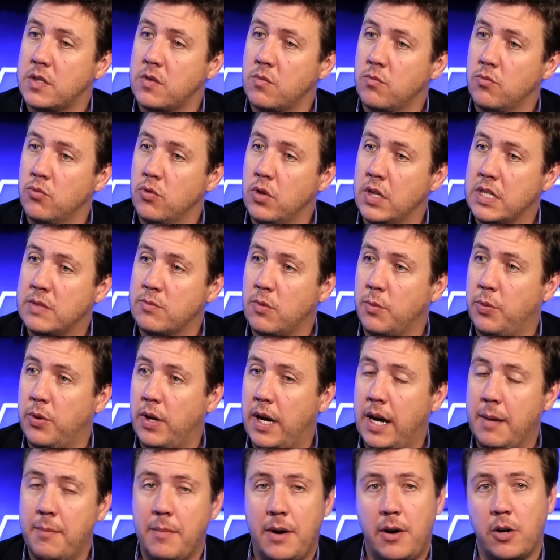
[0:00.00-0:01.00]
some reasonable
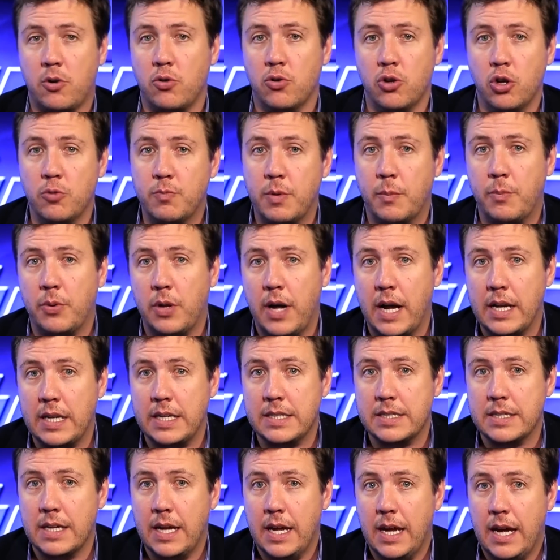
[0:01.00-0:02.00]
play. Michael Hooper played
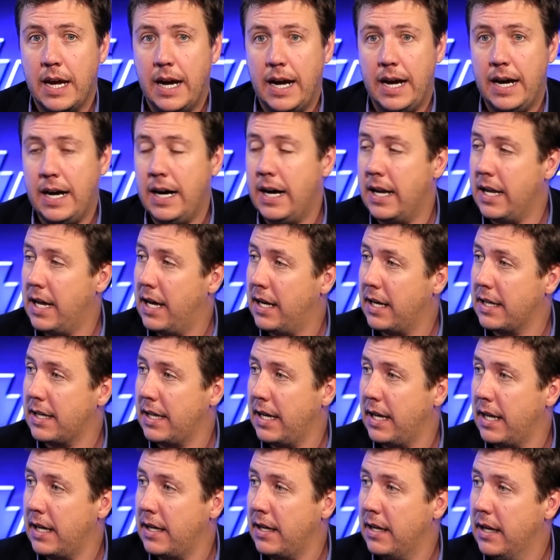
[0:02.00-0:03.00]
his heart out
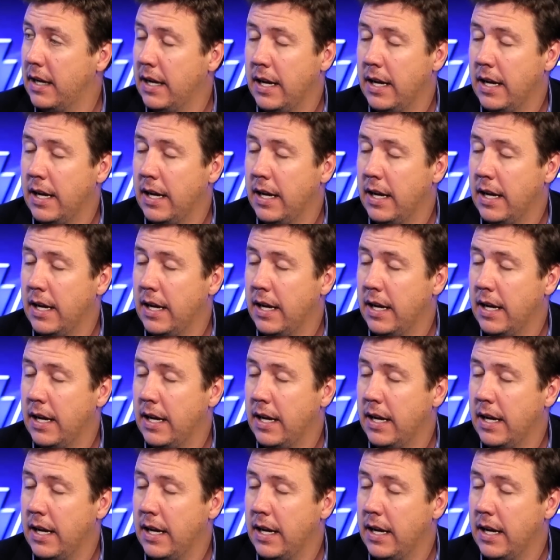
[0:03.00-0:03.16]
again.